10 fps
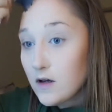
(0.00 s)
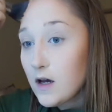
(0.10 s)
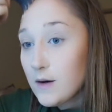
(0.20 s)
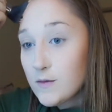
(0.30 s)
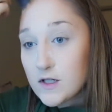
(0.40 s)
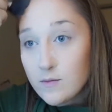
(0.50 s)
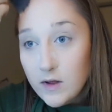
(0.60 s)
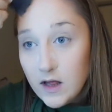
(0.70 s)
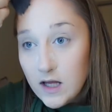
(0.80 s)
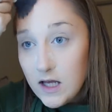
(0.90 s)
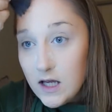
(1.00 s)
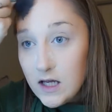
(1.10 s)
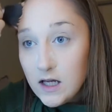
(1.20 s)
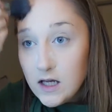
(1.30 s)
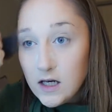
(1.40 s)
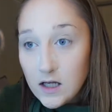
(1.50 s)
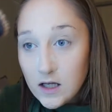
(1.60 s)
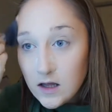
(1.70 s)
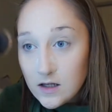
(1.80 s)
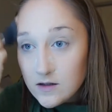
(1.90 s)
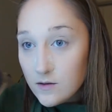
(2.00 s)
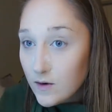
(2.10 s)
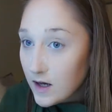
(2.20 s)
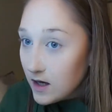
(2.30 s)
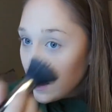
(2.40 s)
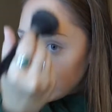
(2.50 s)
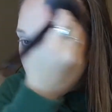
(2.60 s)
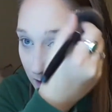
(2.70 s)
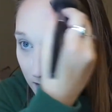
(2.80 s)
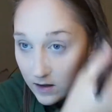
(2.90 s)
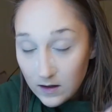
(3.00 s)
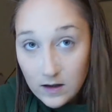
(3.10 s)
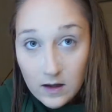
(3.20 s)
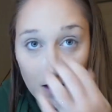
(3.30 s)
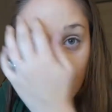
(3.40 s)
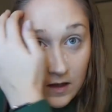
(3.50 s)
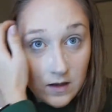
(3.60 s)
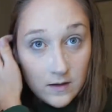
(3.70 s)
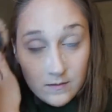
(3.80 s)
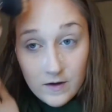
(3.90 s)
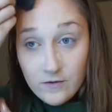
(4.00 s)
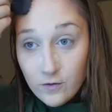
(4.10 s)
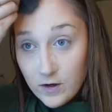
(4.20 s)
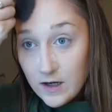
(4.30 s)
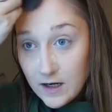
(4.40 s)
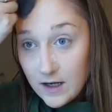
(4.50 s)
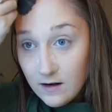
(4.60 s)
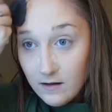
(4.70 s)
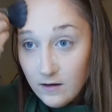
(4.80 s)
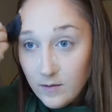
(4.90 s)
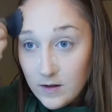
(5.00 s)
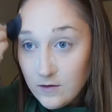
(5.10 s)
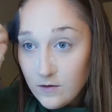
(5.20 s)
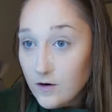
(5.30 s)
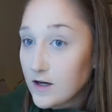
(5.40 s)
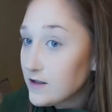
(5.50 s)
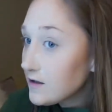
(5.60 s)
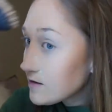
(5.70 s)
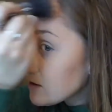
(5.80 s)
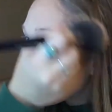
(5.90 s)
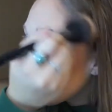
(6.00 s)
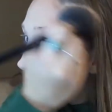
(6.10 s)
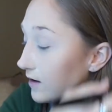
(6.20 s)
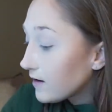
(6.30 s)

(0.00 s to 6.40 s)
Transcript: I'm just blending this away. My forehead, I got a little bit too crazy, so